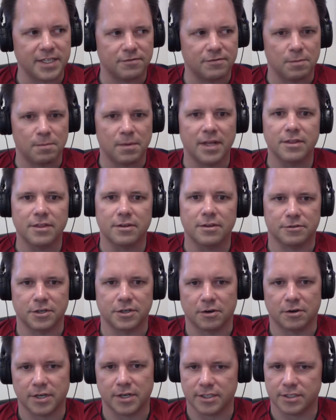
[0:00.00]
a month or
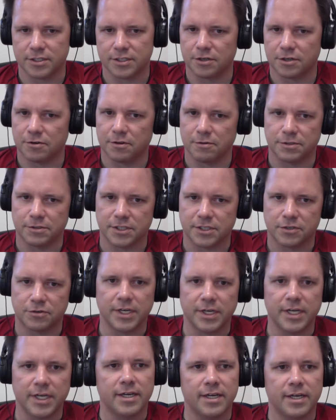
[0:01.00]
so, because there was
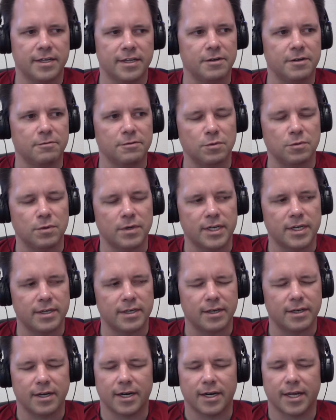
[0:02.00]
Katrina, and then there was
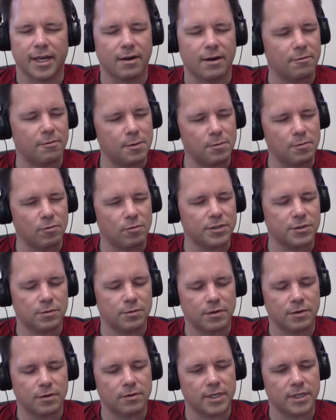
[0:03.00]
one, I can't remember which
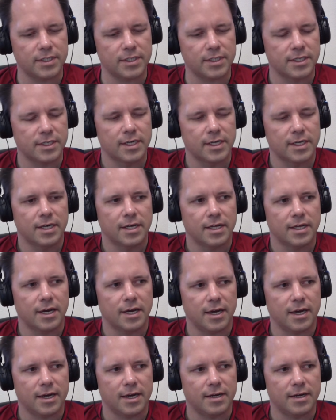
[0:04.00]
one it was,
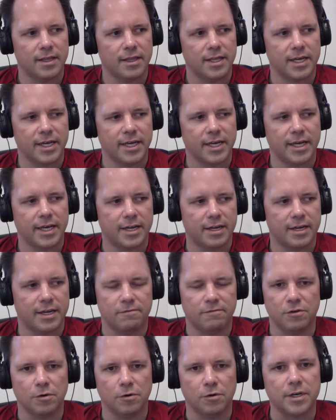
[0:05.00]
that hit in
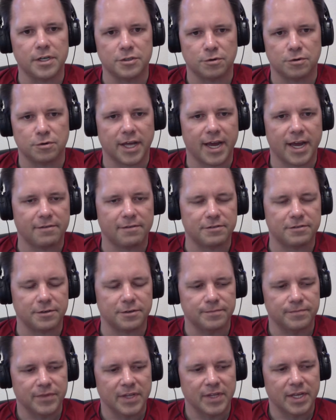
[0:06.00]
Florida shortly after.
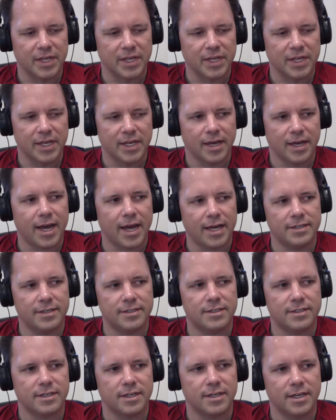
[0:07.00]

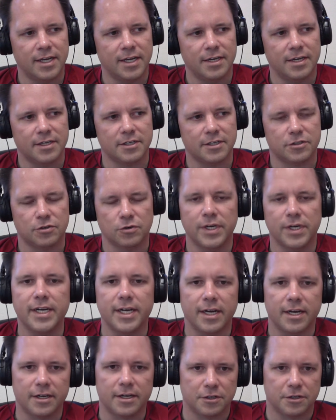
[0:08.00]
And in
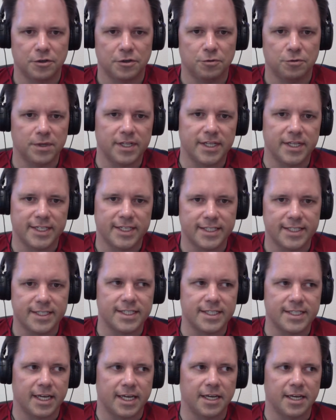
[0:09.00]
Katrina, you really did
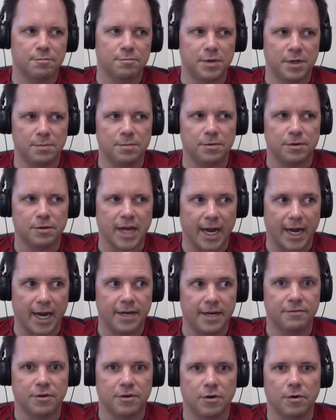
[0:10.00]
see people
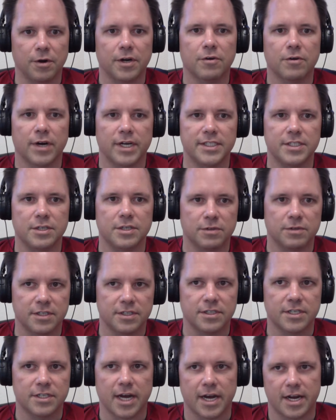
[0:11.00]
kind of going crazy when
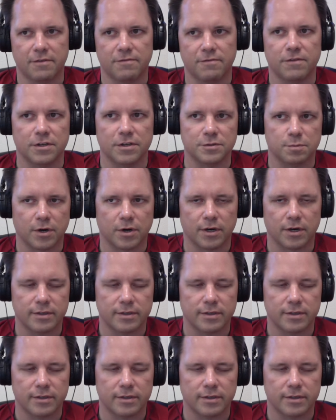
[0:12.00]
society falls apart.